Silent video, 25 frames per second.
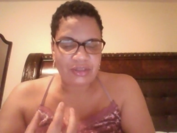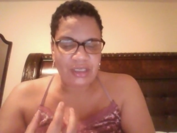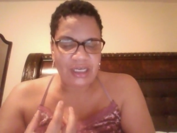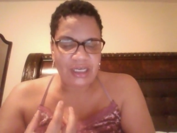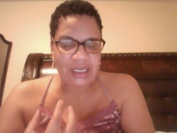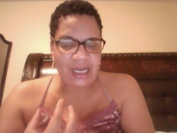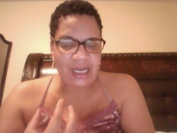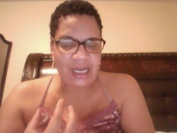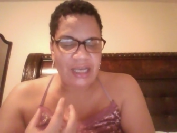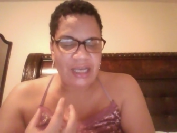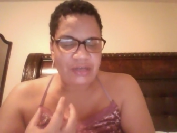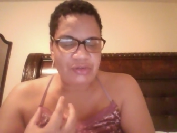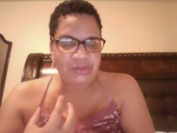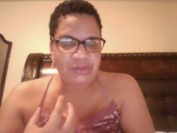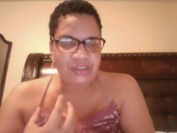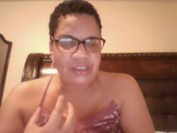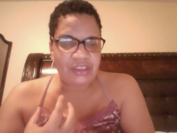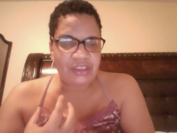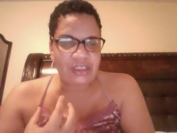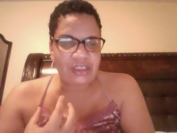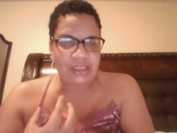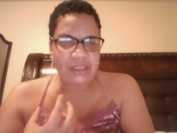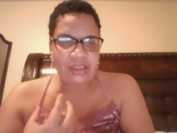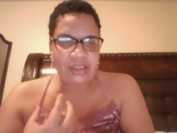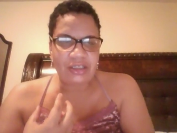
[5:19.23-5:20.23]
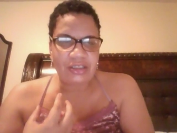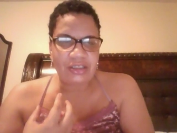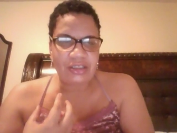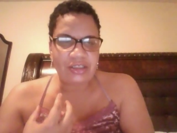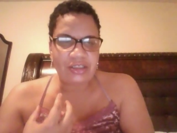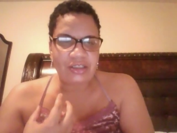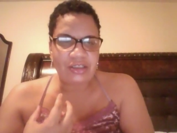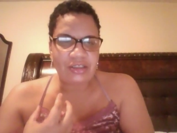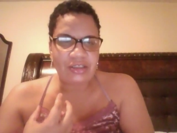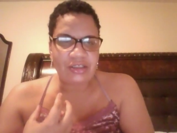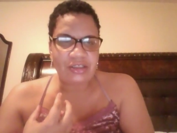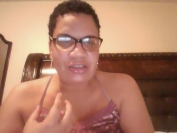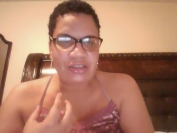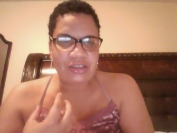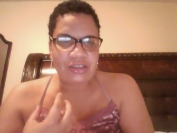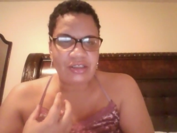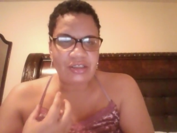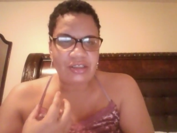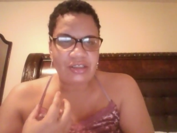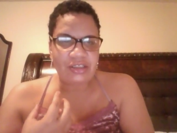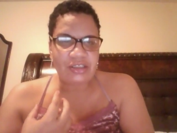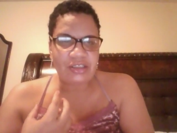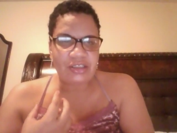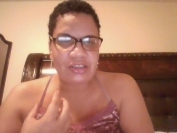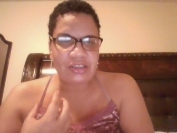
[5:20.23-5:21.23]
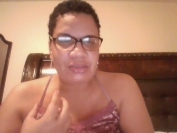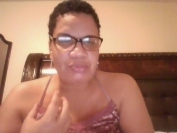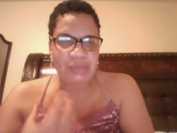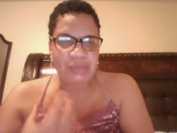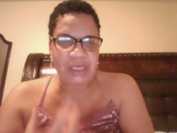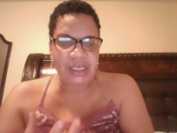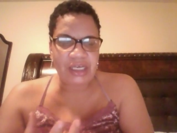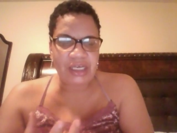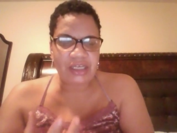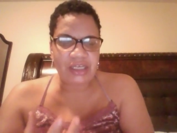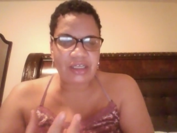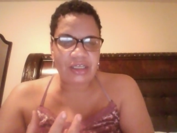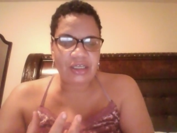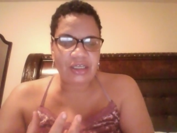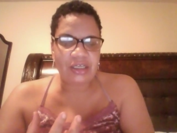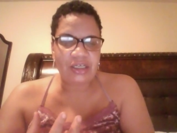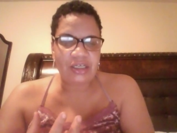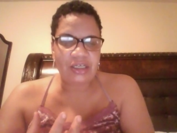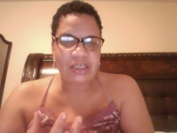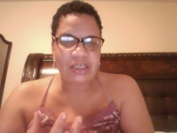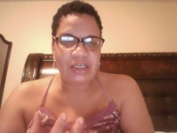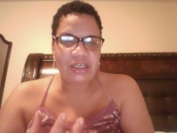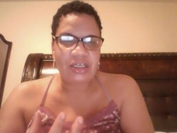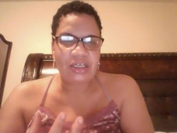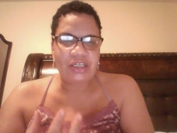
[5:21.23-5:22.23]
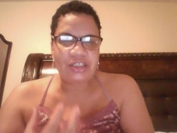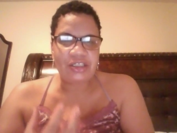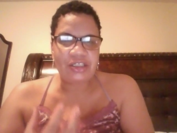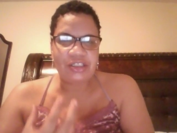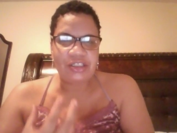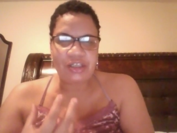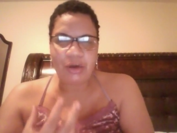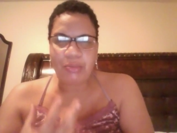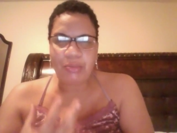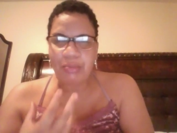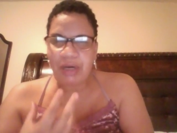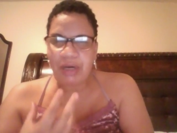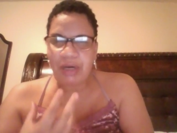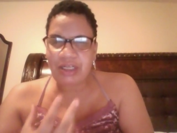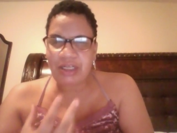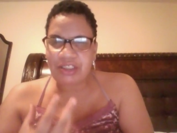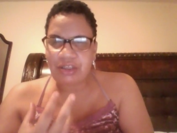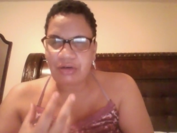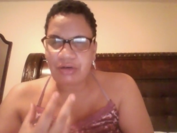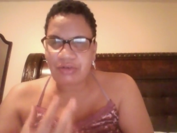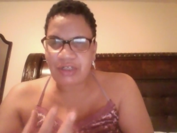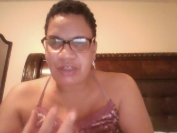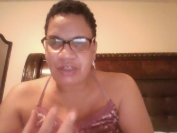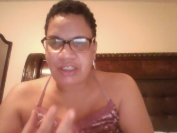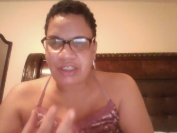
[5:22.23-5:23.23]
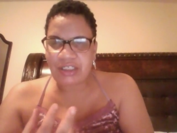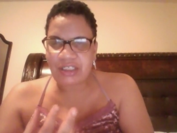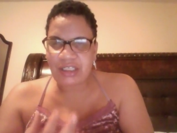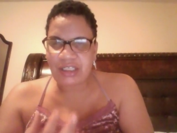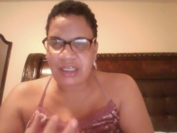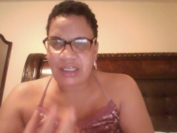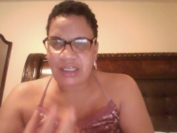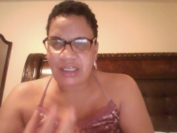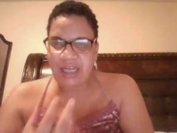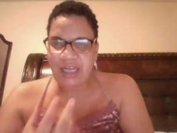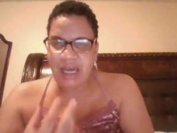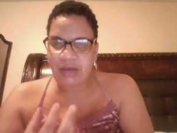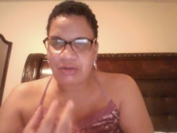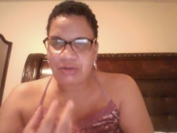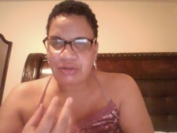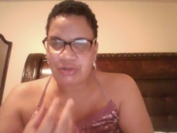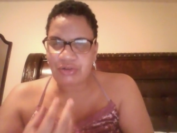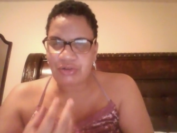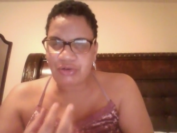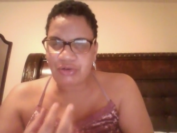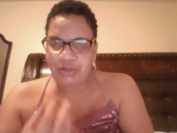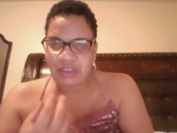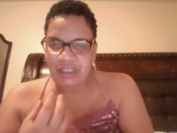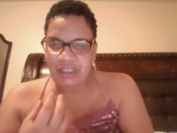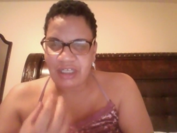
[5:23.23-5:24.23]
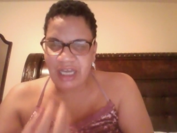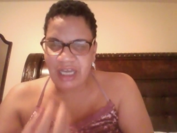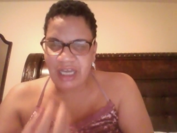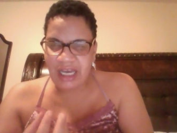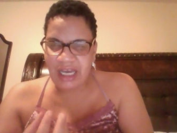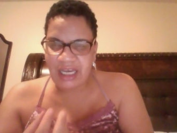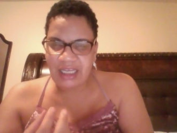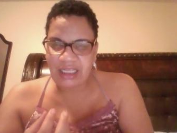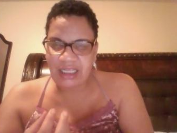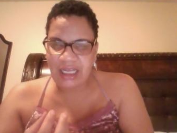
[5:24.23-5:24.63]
And I used to speak so much on this getting out during the day.